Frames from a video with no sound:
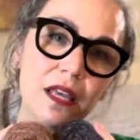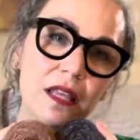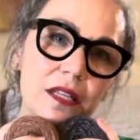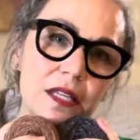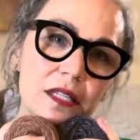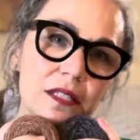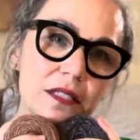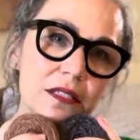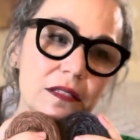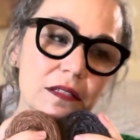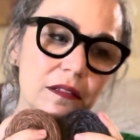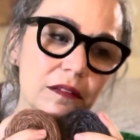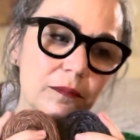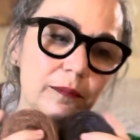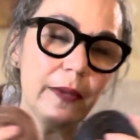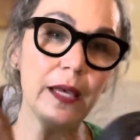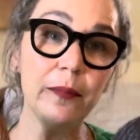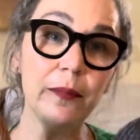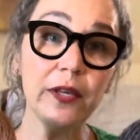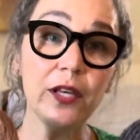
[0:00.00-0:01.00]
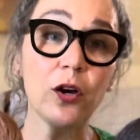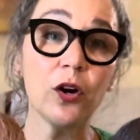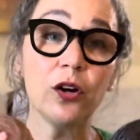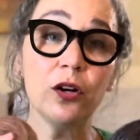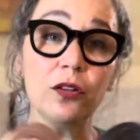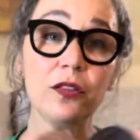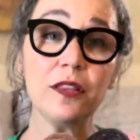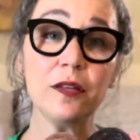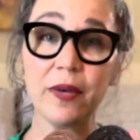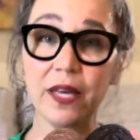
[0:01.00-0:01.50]
these maybe
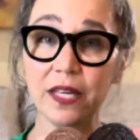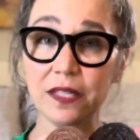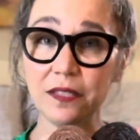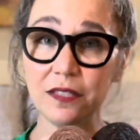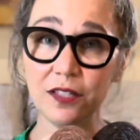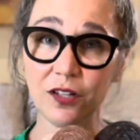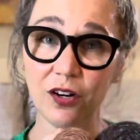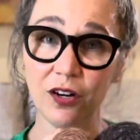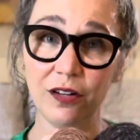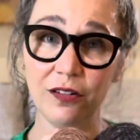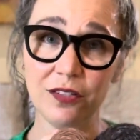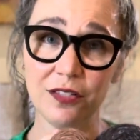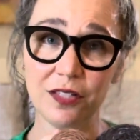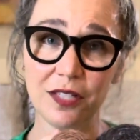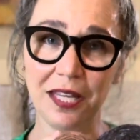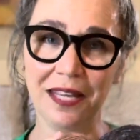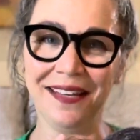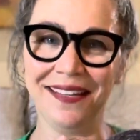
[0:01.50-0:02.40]
aren't the best yarns